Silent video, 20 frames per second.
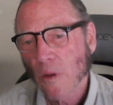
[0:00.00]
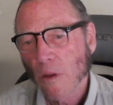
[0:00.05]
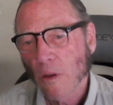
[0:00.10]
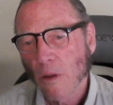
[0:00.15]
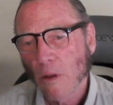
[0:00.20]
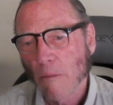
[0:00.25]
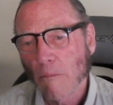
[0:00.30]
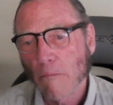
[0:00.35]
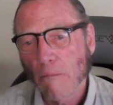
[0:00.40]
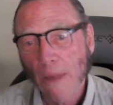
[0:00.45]

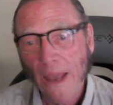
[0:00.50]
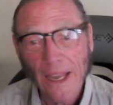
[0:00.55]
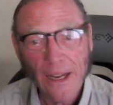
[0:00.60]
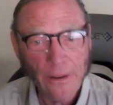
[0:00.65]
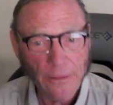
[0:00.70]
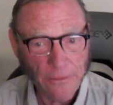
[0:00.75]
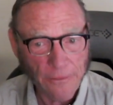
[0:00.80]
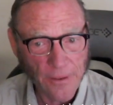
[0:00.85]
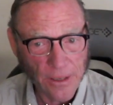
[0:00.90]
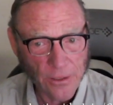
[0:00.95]

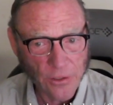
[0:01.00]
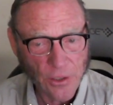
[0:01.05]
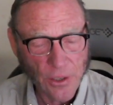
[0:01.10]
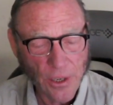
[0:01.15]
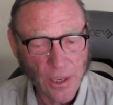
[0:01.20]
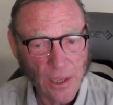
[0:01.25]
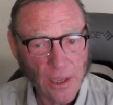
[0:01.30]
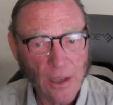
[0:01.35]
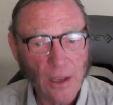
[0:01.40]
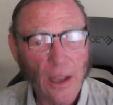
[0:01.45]

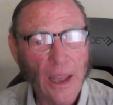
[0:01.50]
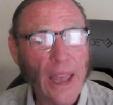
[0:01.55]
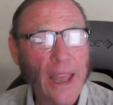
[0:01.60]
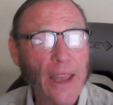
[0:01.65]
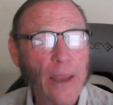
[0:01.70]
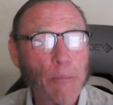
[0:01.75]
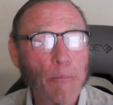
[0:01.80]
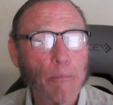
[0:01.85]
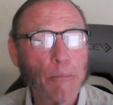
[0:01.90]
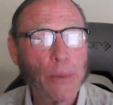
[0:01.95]
manifesting
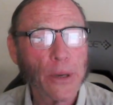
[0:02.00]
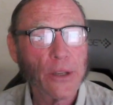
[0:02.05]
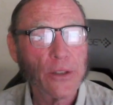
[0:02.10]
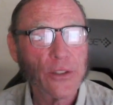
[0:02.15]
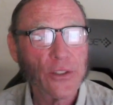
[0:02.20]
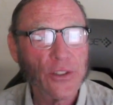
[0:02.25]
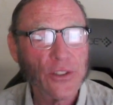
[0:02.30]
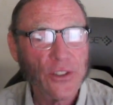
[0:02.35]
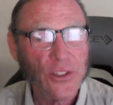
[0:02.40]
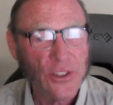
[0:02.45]
a
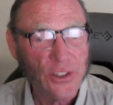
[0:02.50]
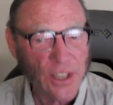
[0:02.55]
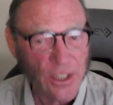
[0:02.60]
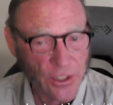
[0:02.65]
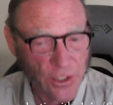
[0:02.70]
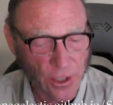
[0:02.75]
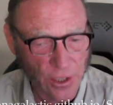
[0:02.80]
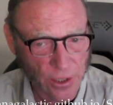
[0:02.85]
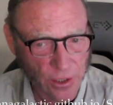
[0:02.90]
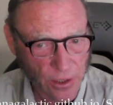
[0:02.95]

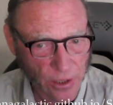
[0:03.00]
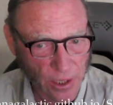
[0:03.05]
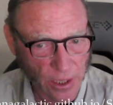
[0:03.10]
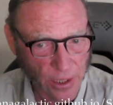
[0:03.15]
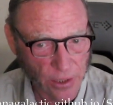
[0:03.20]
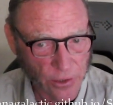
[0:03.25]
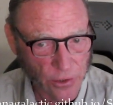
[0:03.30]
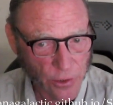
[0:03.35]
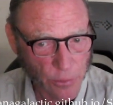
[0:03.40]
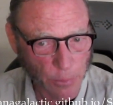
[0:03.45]
position
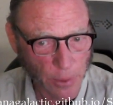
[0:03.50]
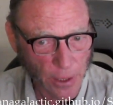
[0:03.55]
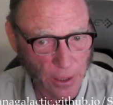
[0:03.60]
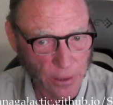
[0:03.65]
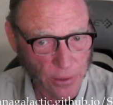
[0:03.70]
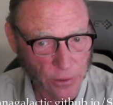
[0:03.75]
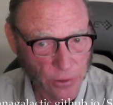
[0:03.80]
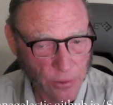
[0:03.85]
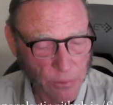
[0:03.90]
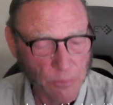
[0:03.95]
in
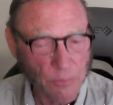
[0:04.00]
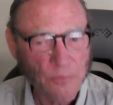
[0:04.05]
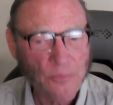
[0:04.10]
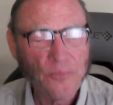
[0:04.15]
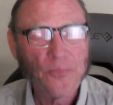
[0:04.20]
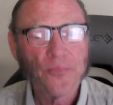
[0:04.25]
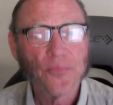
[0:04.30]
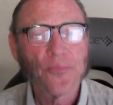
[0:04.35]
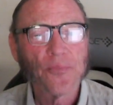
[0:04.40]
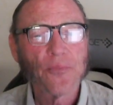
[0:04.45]
space,
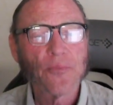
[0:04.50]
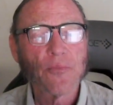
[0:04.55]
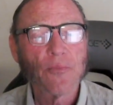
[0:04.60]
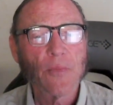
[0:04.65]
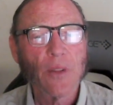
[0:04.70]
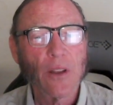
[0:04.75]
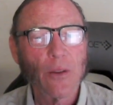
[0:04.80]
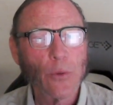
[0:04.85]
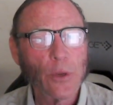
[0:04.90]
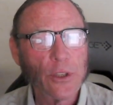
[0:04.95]

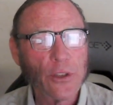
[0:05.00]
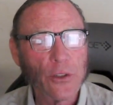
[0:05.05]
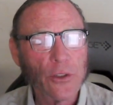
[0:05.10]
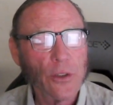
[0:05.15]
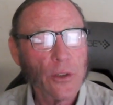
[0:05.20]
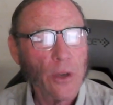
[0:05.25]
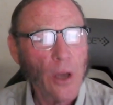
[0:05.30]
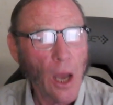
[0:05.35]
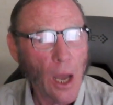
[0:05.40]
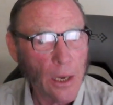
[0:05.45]
which is
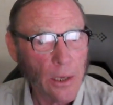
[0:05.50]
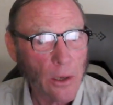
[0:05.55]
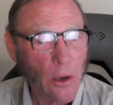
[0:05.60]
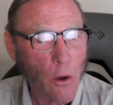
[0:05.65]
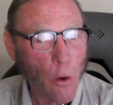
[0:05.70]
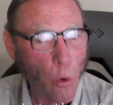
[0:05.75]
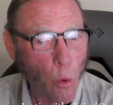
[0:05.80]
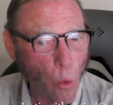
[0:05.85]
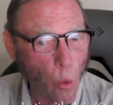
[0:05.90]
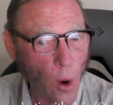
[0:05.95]
not
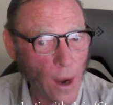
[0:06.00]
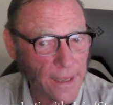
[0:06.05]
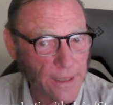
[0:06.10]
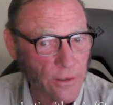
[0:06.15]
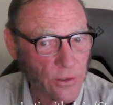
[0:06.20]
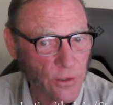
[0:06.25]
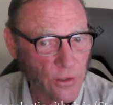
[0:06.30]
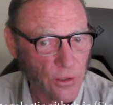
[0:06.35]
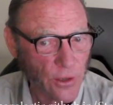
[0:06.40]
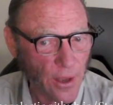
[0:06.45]

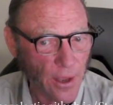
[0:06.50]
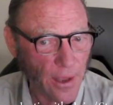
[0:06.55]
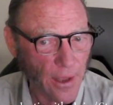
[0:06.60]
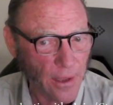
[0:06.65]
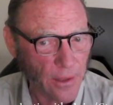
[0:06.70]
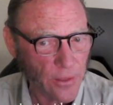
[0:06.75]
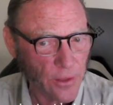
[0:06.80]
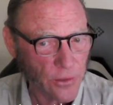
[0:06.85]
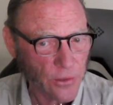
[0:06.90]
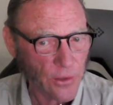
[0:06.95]
quite
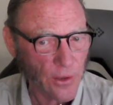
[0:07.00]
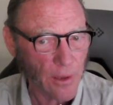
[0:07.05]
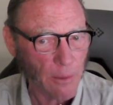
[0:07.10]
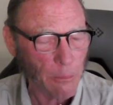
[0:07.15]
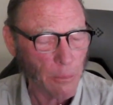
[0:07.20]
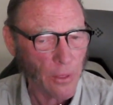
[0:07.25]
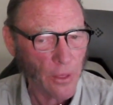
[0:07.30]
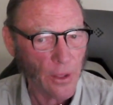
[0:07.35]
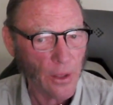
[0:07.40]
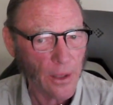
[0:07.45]
saying the same
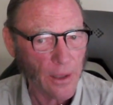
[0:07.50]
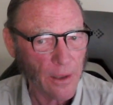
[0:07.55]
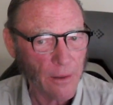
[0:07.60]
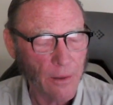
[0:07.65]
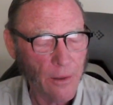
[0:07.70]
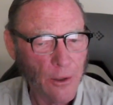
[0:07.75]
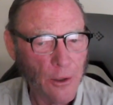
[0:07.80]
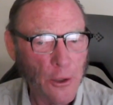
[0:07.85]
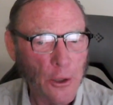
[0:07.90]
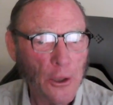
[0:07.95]
thing,
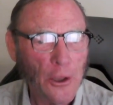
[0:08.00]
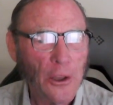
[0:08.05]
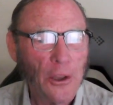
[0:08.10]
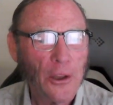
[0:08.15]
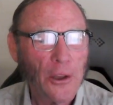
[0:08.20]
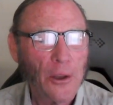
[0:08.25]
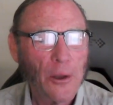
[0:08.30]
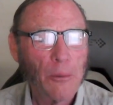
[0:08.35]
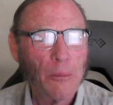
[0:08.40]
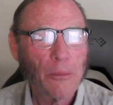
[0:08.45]

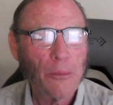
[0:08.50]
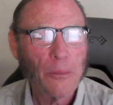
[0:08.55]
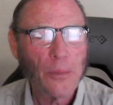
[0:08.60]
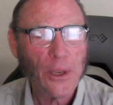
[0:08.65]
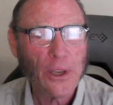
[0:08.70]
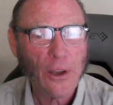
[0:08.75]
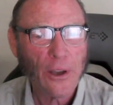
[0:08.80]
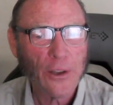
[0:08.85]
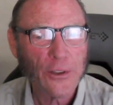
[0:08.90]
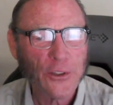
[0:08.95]

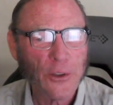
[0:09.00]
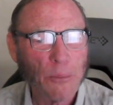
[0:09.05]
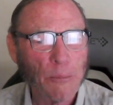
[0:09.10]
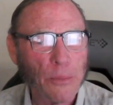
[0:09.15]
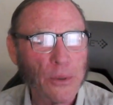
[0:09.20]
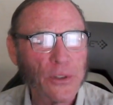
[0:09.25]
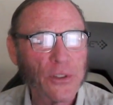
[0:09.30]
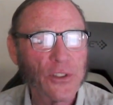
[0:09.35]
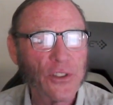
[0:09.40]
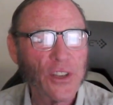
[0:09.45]
because a
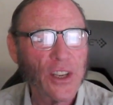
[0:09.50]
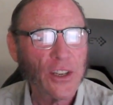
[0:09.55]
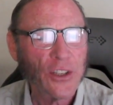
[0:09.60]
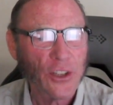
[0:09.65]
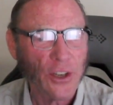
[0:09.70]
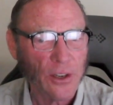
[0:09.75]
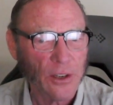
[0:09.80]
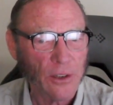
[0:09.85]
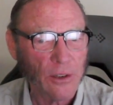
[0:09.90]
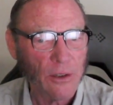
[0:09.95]

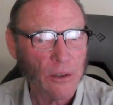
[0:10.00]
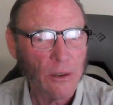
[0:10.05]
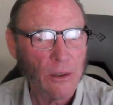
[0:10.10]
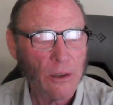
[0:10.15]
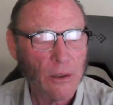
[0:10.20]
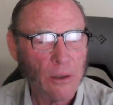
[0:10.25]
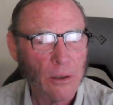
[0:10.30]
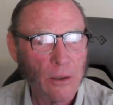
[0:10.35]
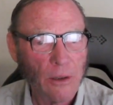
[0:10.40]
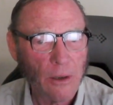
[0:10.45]
position,
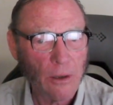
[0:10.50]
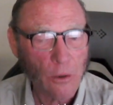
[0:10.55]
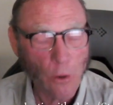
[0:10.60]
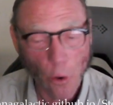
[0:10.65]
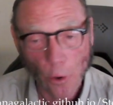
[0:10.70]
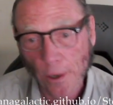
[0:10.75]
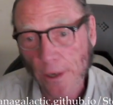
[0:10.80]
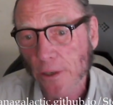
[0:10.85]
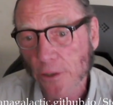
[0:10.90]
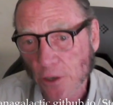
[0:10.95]

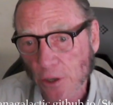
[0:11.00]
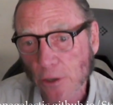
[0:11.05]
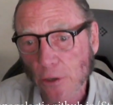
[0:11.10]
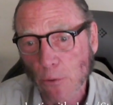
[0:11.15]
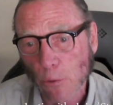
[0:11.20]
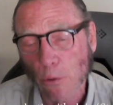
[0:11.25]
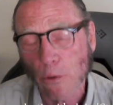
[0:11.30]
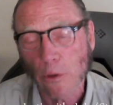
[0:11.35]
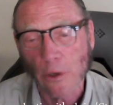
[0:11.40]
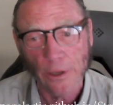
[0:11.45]
according to
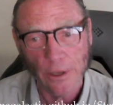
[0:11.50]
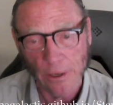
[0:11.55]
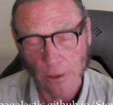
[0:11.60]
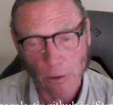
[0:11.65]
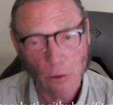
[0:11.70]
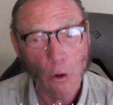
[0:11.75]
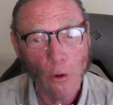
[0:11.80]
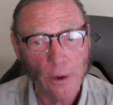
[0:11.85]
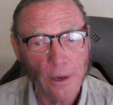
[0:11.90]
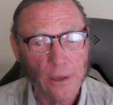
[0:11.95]
Euclid,
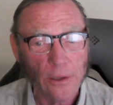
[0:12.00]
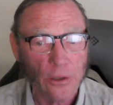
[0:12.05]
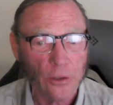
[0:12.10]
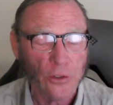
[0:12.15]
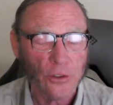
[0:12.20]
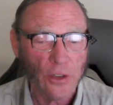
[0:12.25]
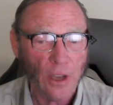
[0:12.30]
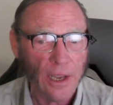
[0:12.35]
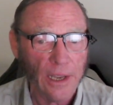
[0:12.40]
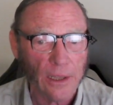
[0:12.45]
according to
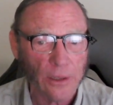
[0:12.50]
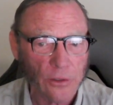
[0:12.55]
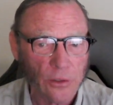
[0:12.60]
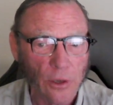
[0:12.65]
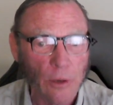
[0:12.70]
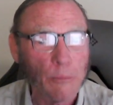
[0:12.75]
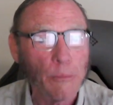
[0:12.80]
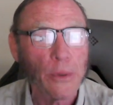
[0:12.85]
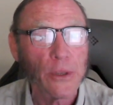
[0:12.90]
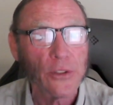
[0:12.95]
science,
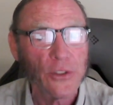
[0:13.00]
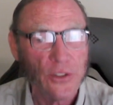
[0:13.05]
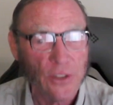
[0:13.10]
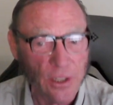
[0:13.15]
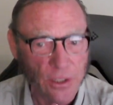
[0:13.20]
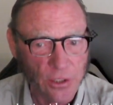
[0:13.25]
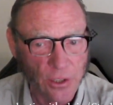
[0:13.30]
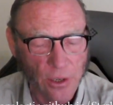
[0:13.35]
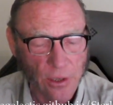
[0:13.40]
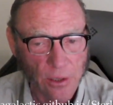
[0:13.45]
a
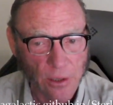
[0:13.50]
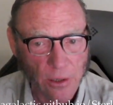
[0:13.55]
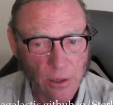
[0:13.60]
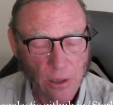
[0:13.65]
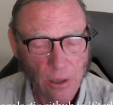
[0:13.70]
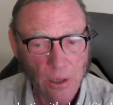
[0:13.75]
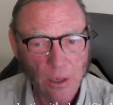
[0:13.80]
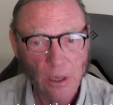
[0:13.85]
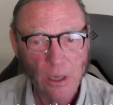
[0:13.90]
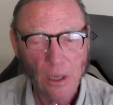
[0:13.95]
position
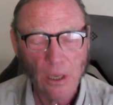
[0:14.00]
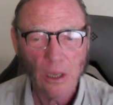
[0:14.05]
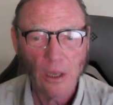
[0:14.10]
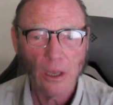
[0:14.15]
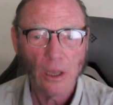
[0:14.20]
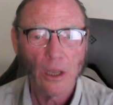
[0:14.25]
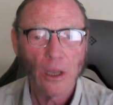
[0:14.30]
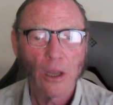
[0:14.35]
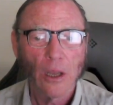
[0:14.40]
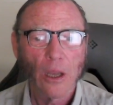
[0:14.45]

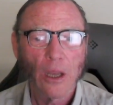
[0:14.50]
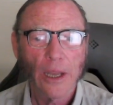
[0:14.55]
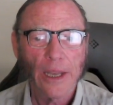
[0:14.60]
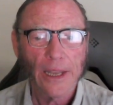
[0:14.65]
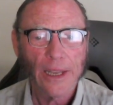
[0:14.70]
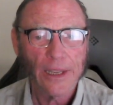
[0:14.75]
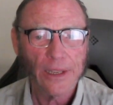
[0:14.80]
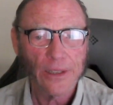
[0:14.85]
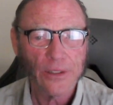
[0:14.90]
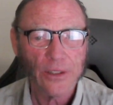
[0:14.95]

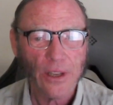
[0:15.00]
is